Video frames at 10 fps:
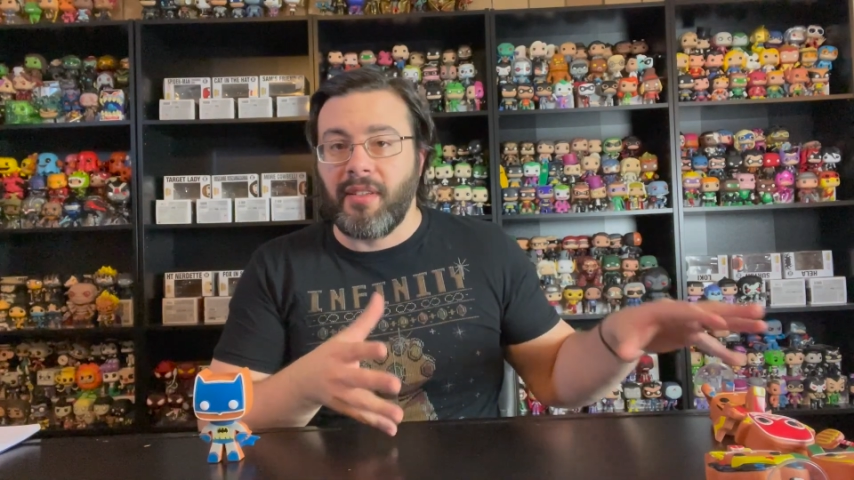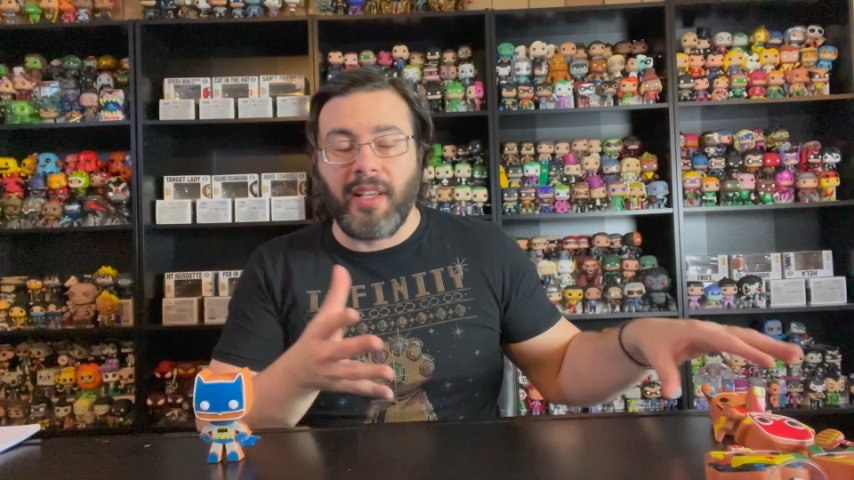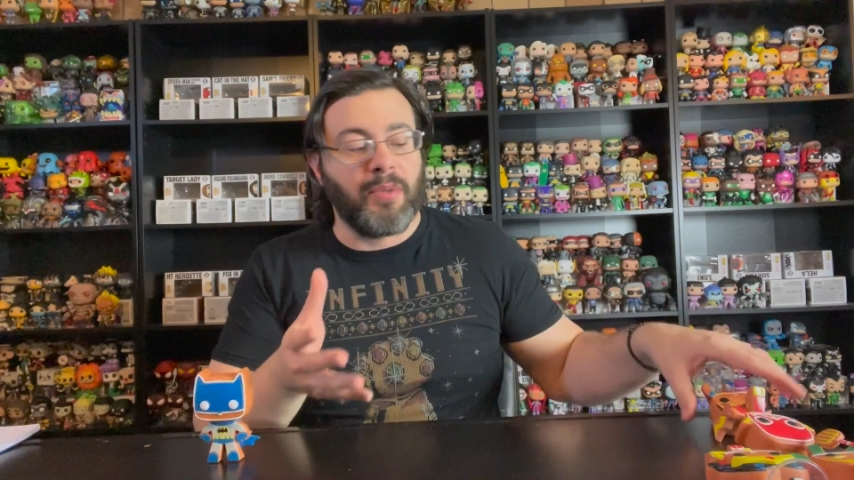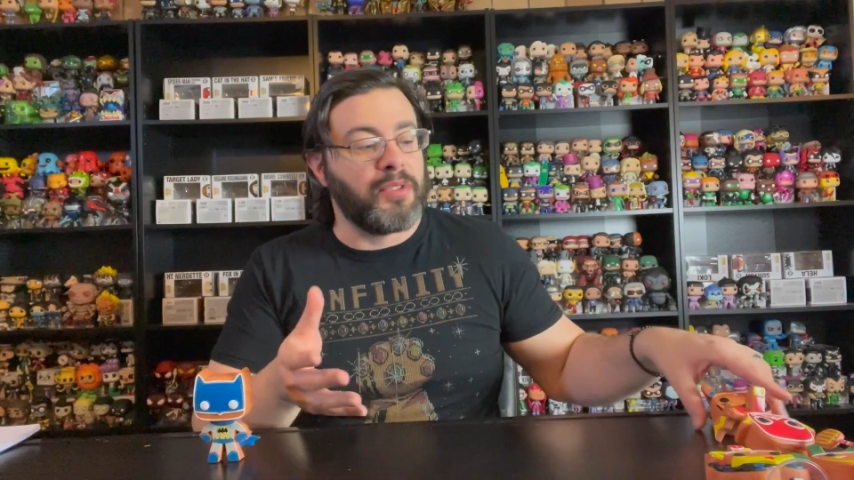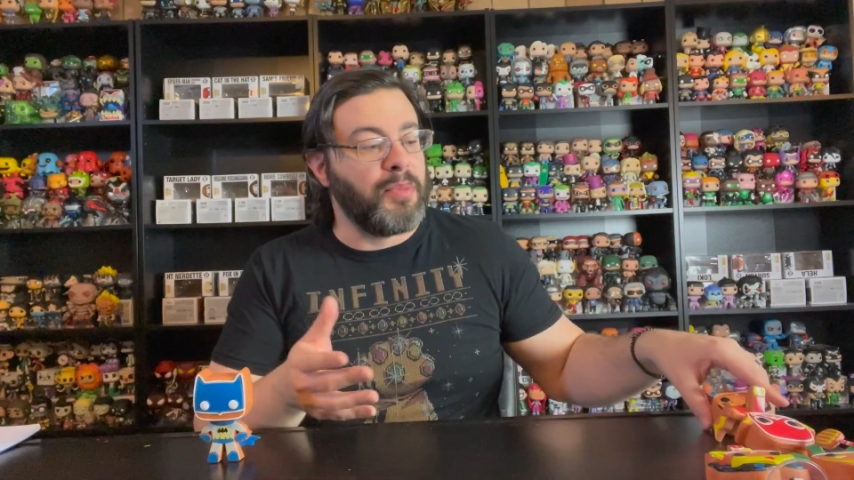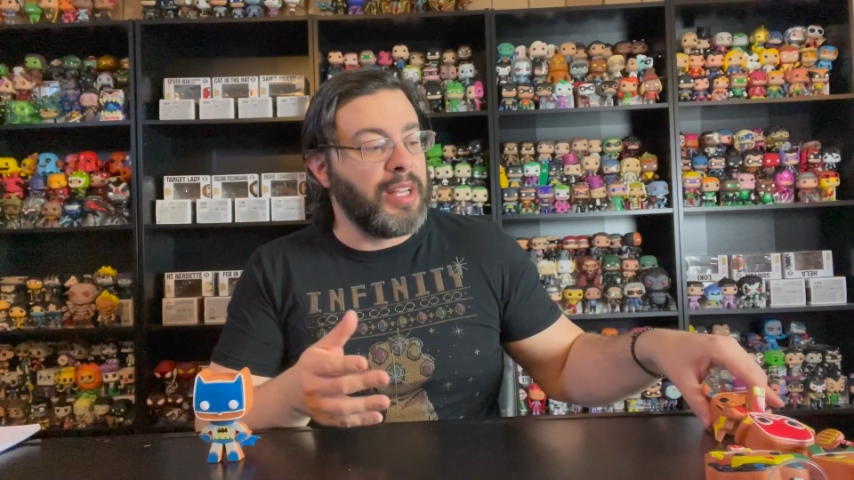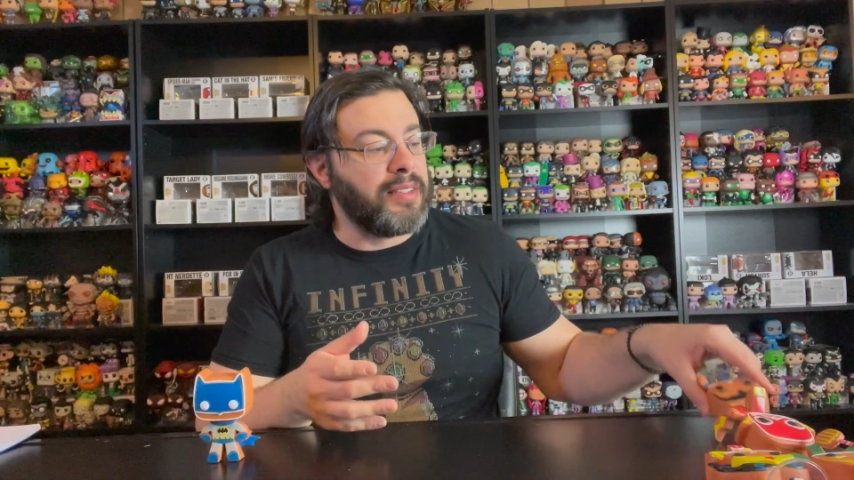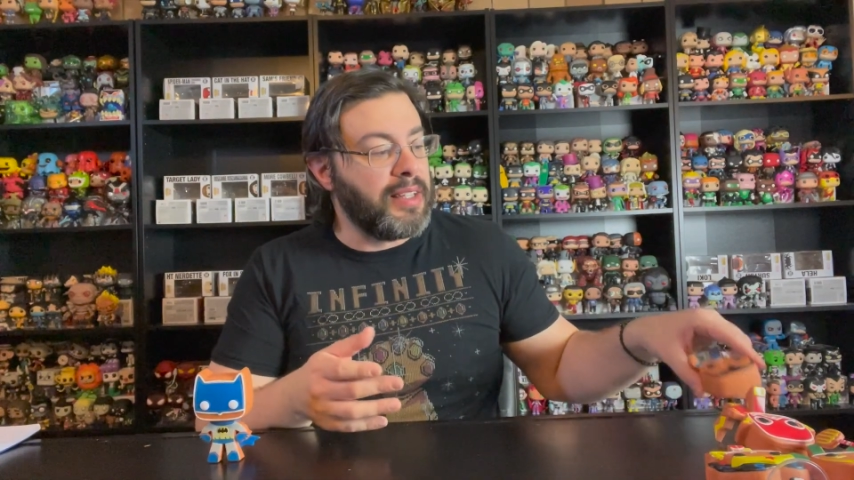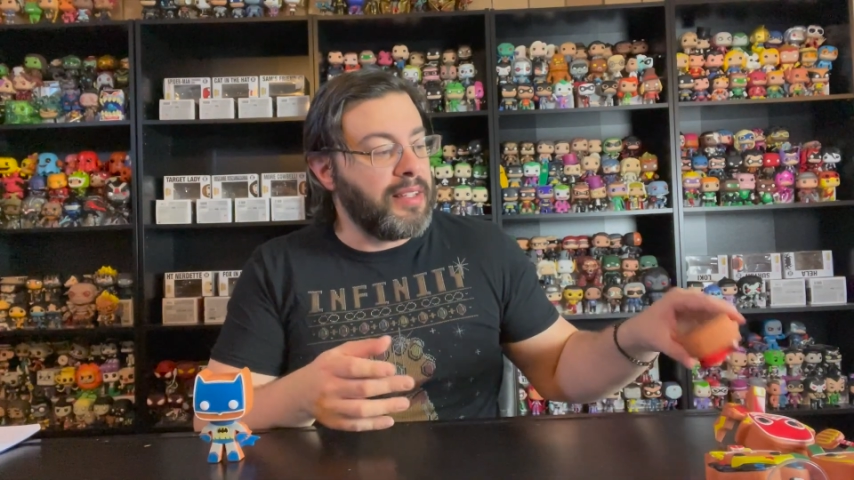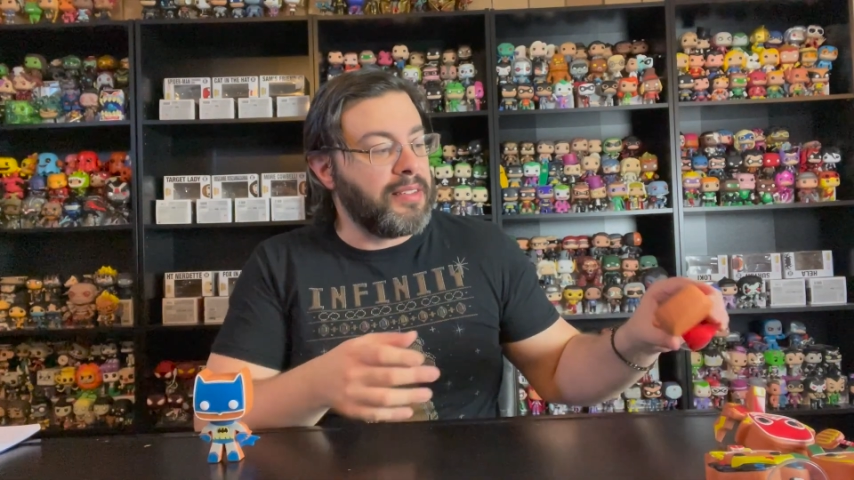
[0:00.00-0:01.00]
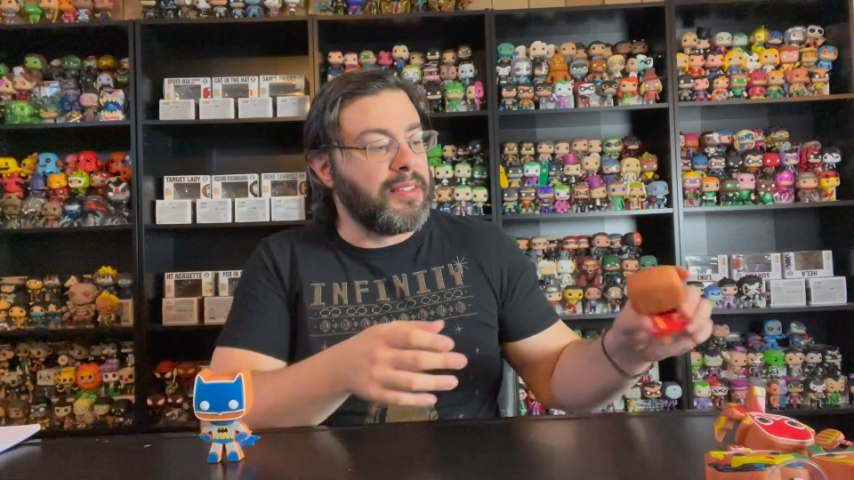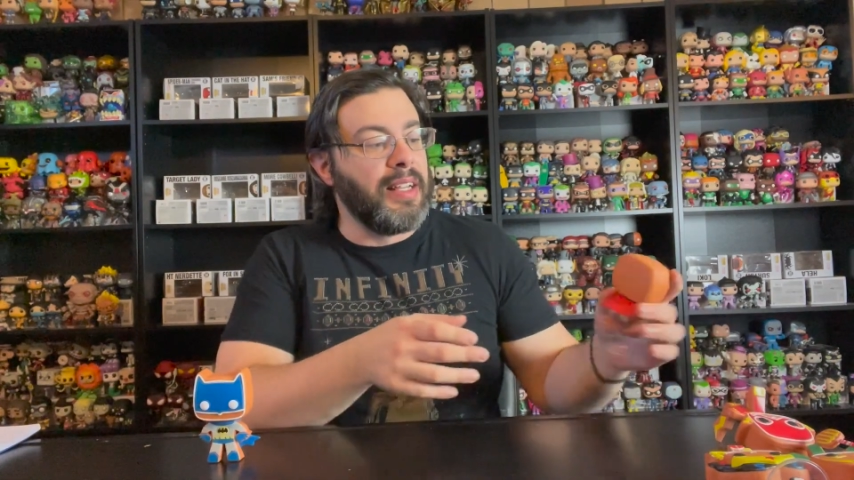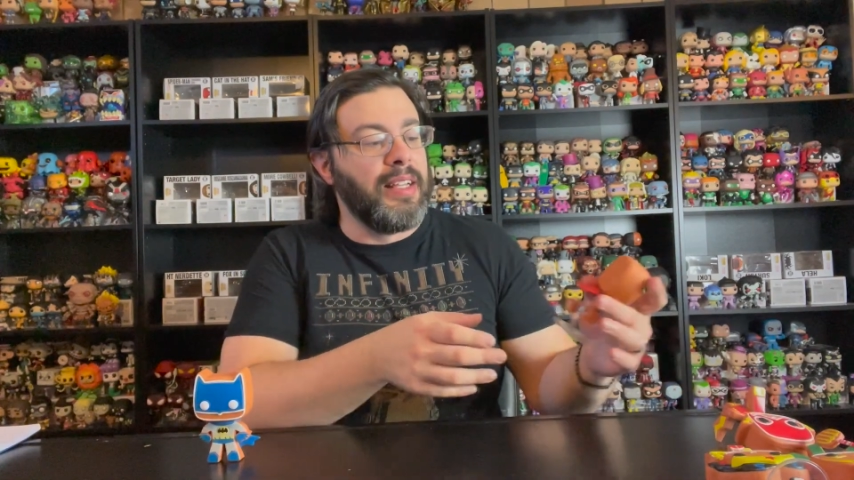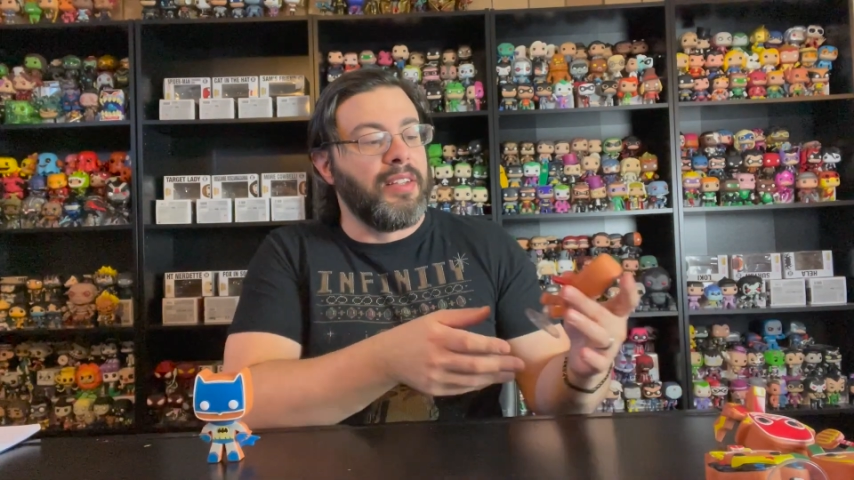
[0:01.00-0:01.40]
League, which makes sense.